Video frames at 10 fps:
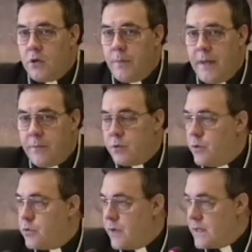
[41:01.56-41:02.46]
to be able to
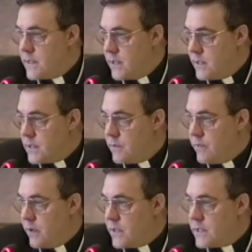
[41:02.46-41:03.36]
address this
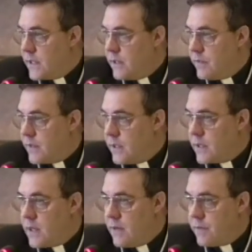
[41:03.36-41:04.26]
very
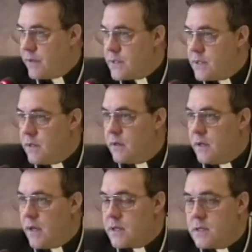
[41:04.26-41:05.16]
significant conference here
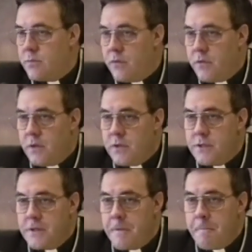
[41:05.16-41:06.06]
in
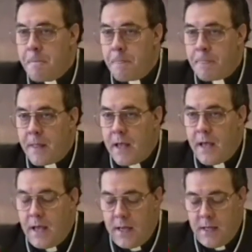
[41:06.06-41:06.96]
Aix-en-Provence.
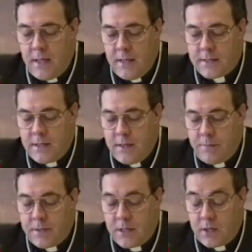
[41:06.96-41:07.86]
It's a
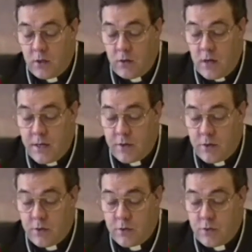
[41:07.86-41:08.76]
particular
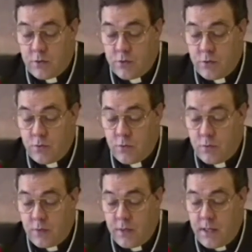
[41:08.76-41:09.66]
honor
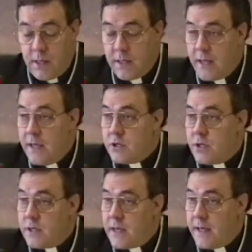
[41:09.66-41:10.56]
to engage
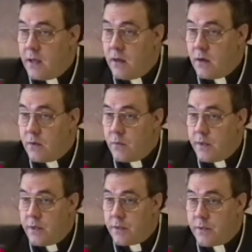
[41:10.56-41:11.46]
in a dialogue
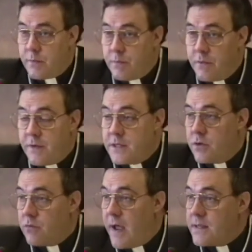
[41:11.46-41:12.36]
with
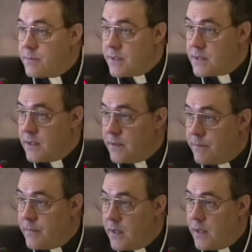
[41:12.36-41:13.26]
Professor Rasmussen,
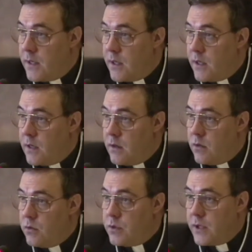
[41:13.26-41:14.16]

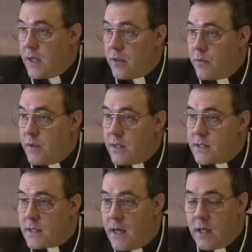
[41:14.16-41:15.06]
who, together with
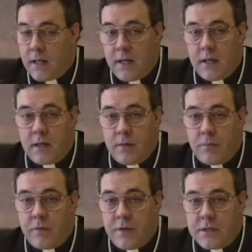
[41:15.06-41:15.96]
his colleague,
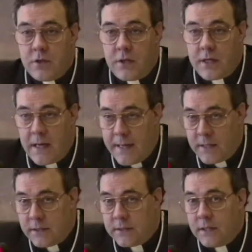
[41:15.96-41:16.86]
Professor Den
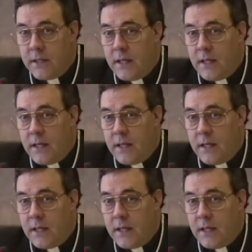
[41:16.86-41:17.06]
Uyl,